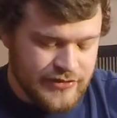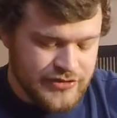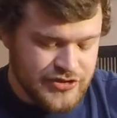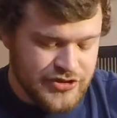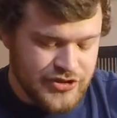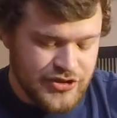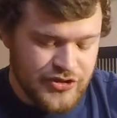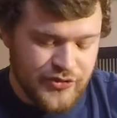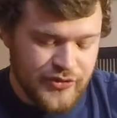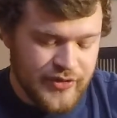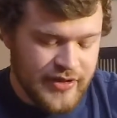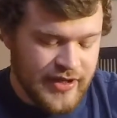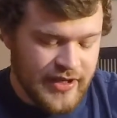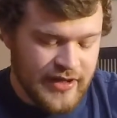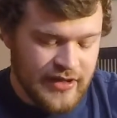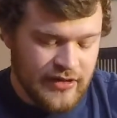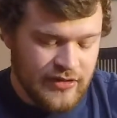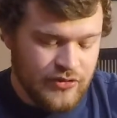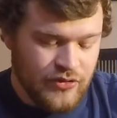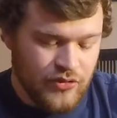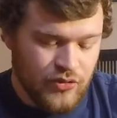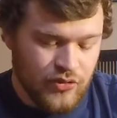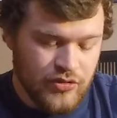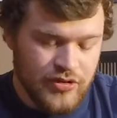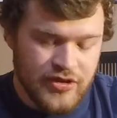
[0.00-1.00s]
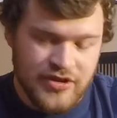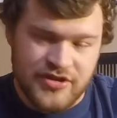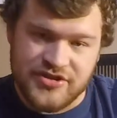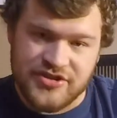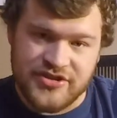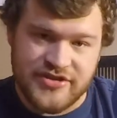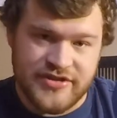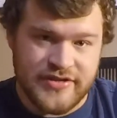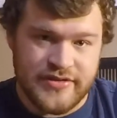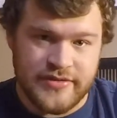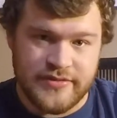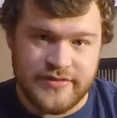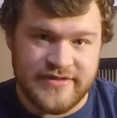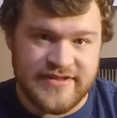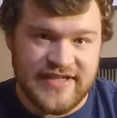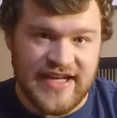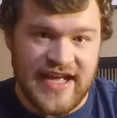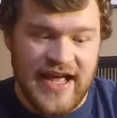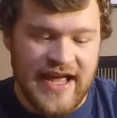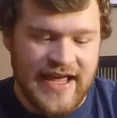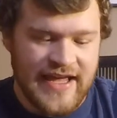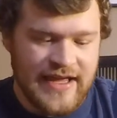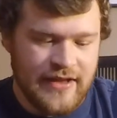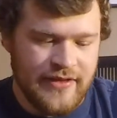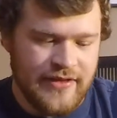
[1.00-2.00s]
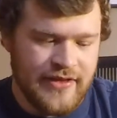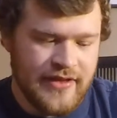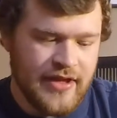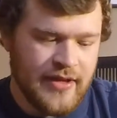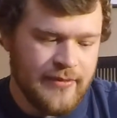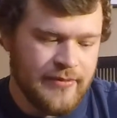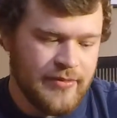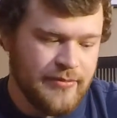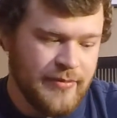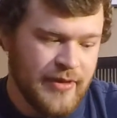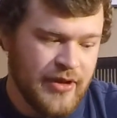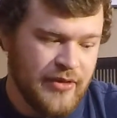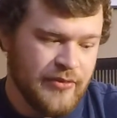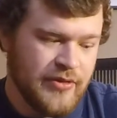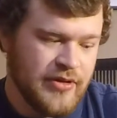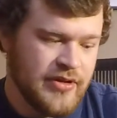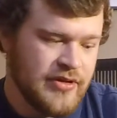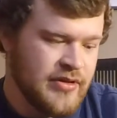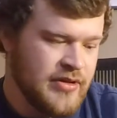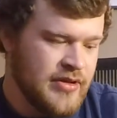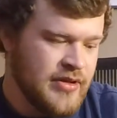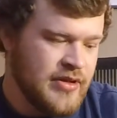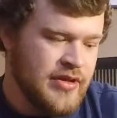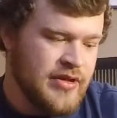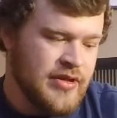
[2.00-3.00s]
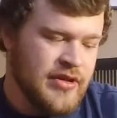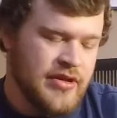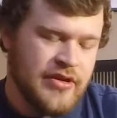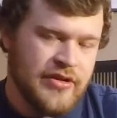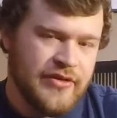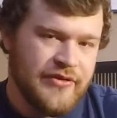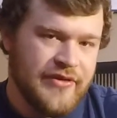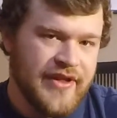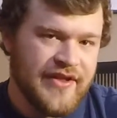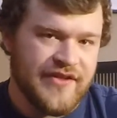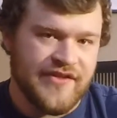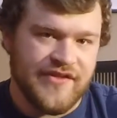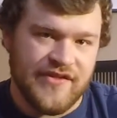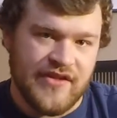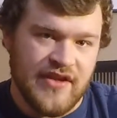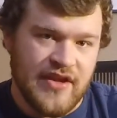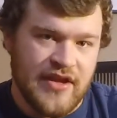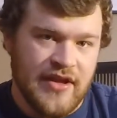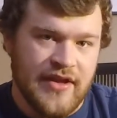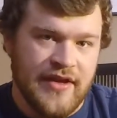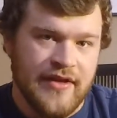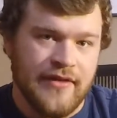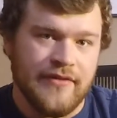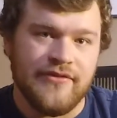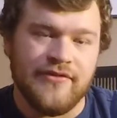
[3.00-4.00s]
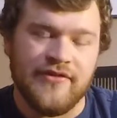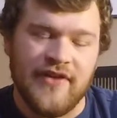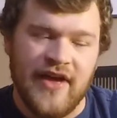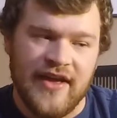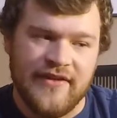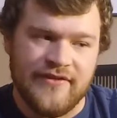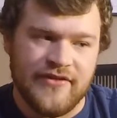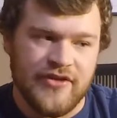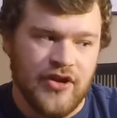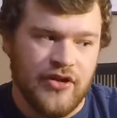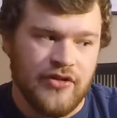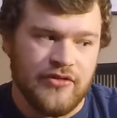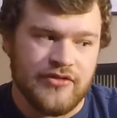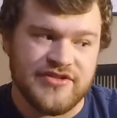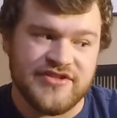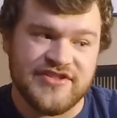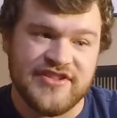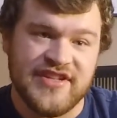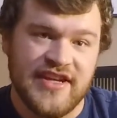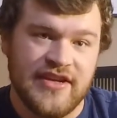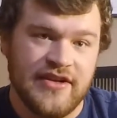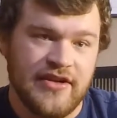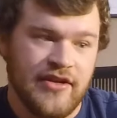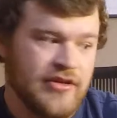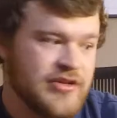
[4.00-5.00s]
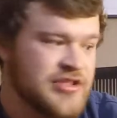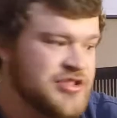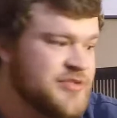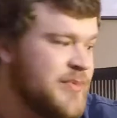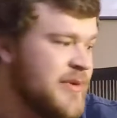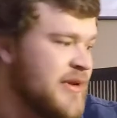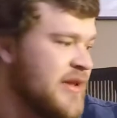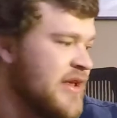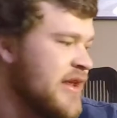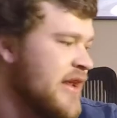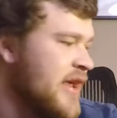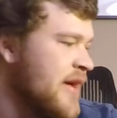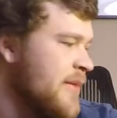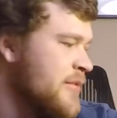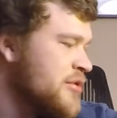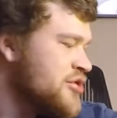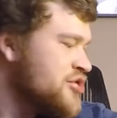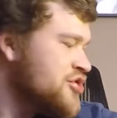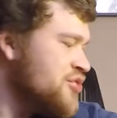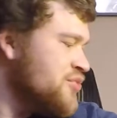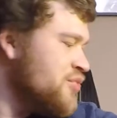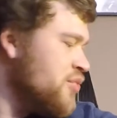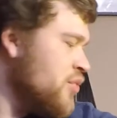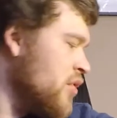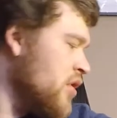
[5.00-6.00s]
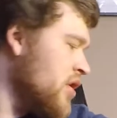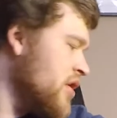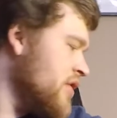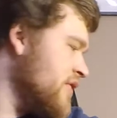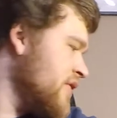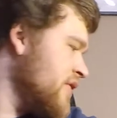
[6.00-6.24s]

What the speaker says: no kind of cordage to tie anything up. You might want to, that's $5, $10, depending on how much you want.